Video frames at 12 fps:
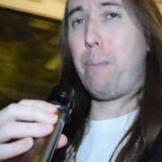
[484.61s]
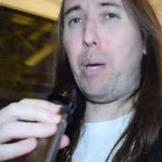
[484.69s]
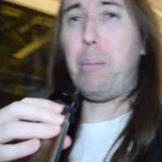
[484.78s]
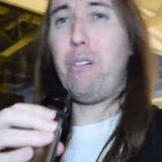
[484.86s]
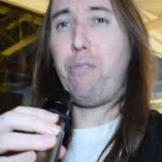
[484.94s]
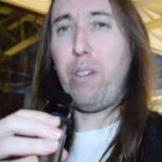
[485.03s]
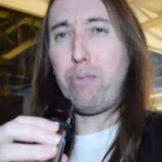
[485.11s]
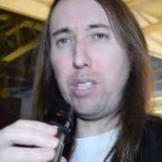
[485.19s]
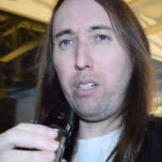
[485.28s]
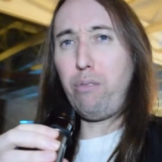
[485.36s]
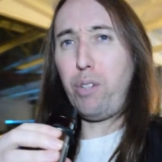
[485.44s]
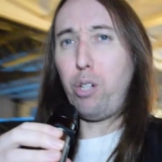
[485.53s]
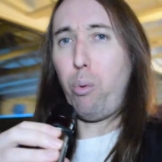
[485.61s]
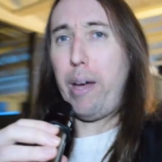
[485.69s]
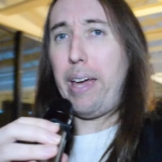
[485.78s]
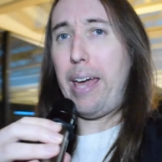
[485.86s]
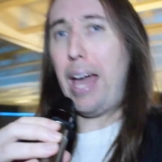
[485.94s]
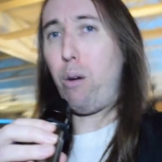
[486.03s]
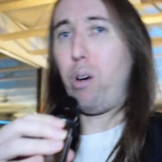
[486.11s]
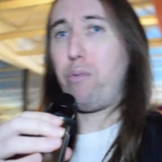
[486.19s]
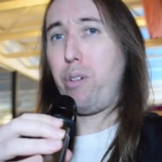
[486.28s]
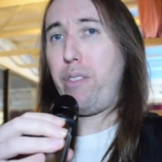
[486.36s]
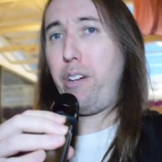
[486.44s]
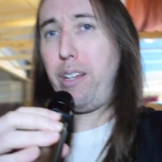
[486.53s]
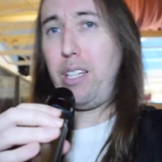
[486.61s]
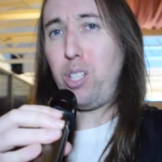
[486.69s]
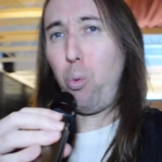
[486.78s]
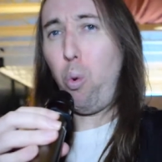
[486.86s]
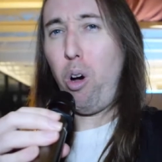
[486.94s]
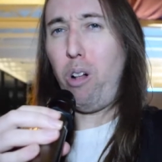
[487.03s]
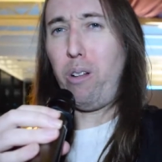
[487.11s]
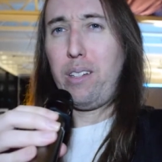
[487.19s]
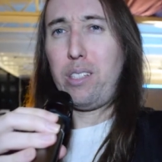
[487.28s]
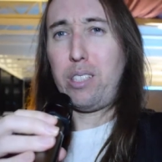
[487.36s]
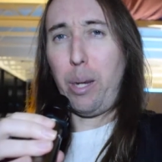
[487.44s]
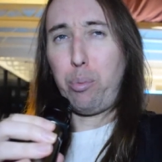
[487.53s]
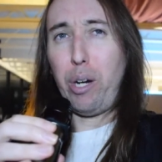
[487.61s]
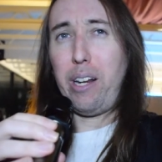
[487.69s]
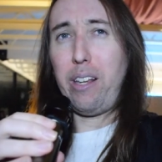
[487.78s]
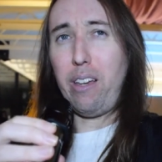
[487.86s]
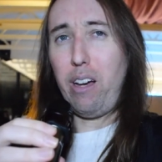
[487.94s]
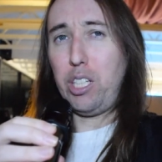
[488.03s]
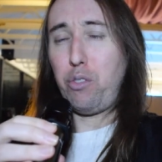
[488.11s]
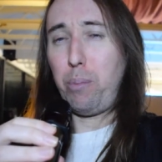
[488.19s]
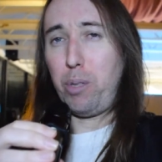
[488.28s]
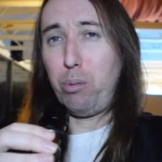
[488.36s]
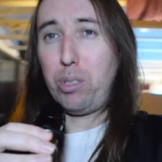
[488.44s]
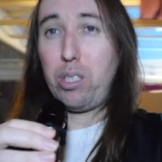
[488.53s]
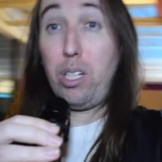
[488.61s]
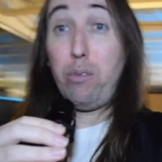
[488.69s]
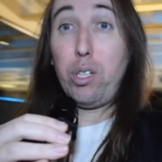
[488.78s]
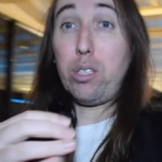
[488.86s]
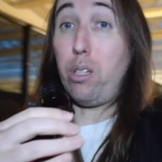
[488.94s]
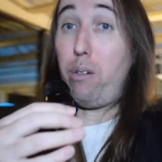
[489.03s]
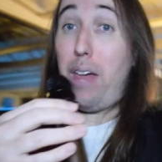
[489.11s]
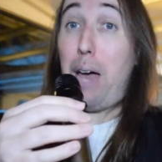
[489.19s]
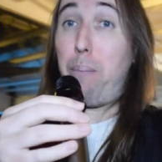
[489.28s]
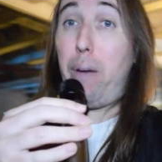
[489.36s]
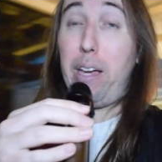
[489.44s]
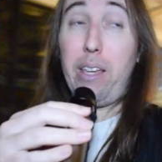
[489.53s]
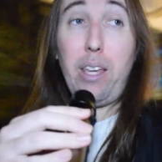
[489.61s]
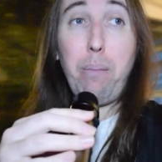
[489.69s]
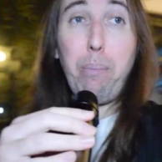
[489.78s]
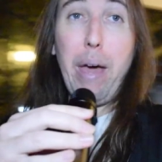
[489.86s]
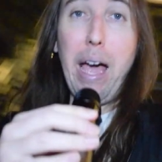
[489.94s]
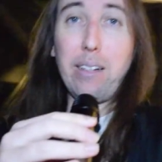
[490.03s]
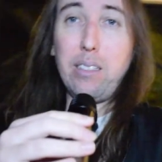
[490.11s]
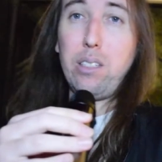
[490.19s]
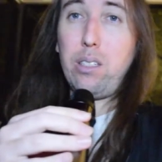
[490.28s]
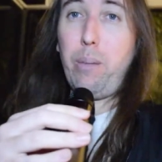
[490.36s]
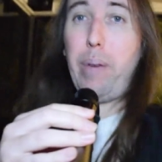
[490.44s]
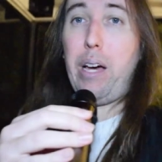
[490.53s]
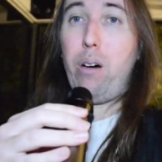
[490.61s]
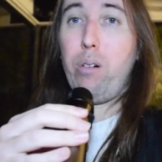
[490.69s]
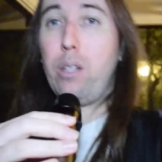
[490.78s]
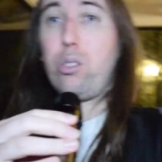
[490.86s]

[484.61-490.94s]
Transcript: maybe 15 feet away, however there is a wall separating us from the receiver so that might impact it somehow.